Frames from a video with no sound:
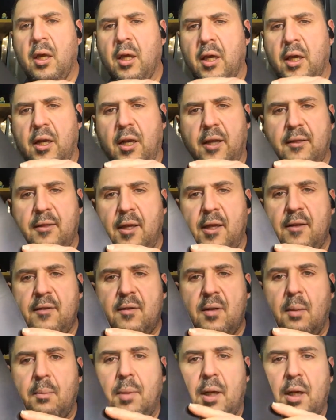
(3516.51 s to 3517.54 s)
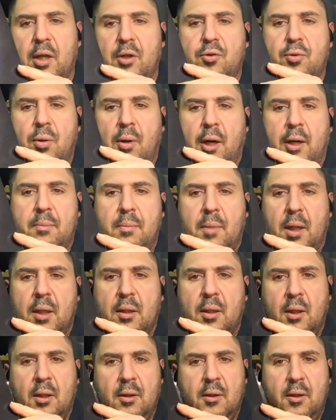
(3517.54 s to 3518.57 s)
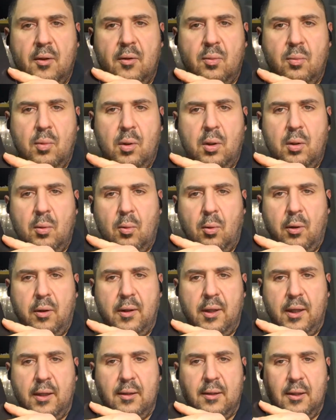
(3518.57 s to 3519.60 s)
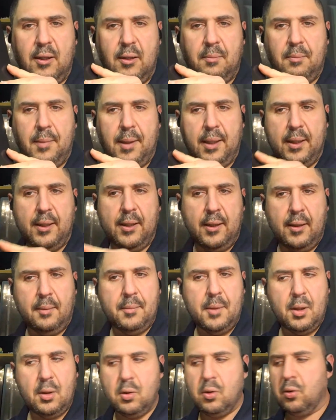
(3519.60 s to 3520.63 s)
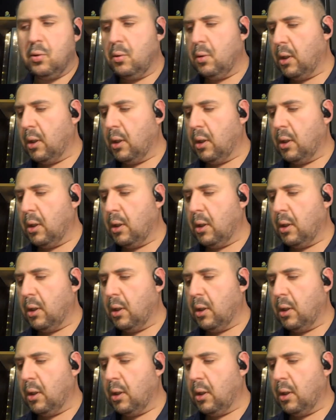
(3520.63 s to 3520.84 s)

And I think somebody tried making this one or they did make it. I'm not sure.